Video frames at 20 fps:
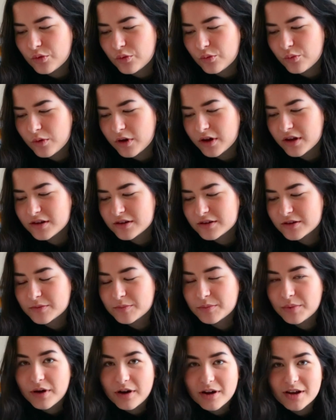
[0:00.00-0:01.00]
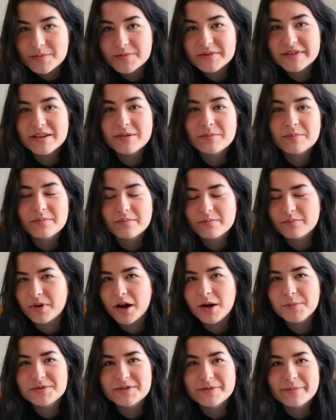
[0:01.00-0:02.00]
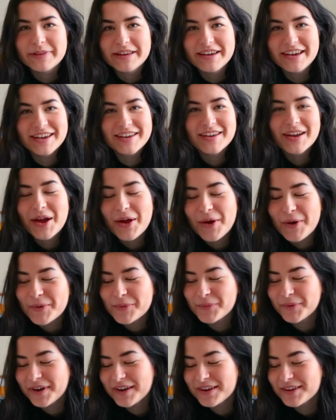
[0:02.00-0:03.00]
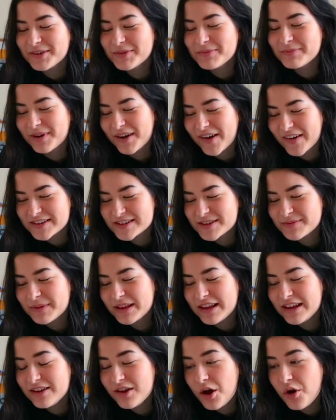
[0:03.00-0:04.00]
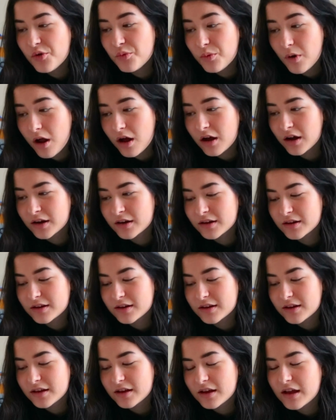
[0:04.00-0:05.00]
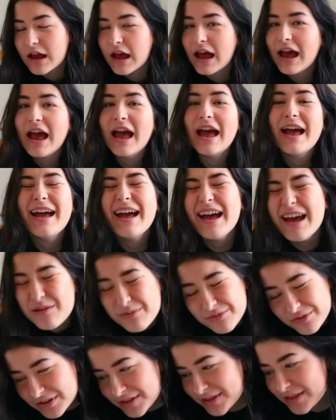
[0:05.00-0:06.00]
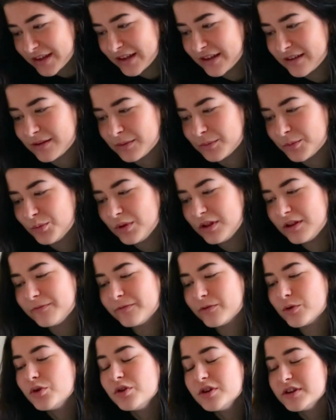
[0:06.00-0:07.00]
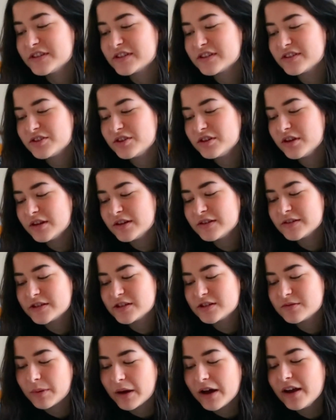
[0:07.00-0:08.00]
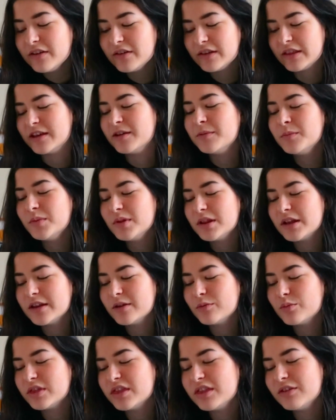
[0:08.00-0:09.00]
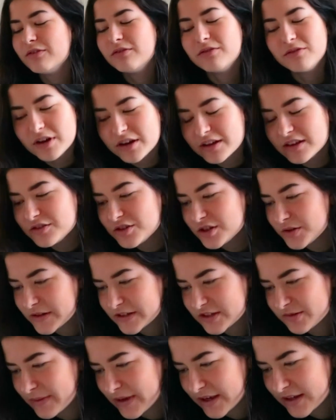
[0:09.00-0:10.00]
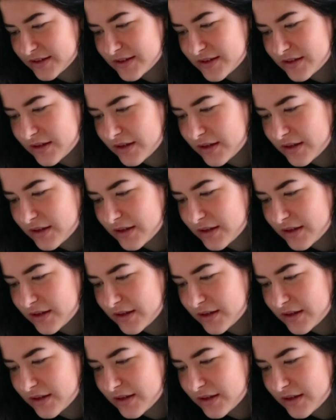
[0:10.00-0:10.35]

What could possibly go wrong? Everything. Well, of course, because you're gonna spy on them. Like, what the fuck did you expect?